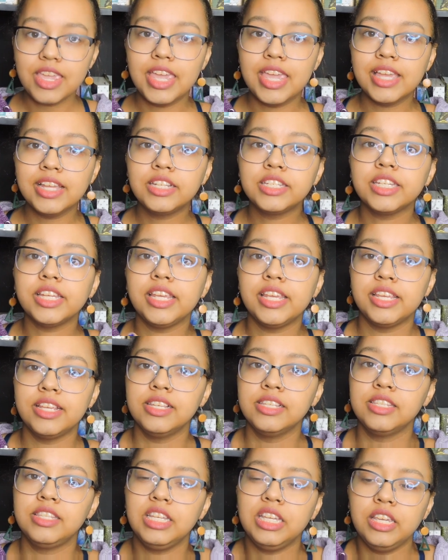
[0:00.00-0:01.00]
it
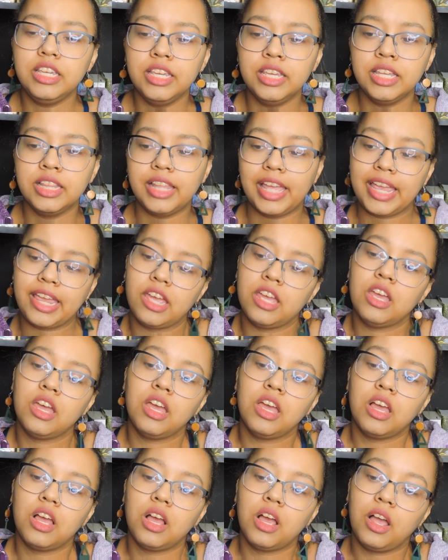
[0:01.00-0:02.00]
is the like
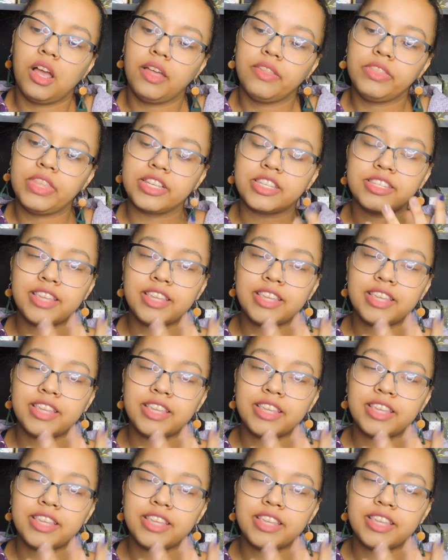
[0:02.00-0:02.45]
the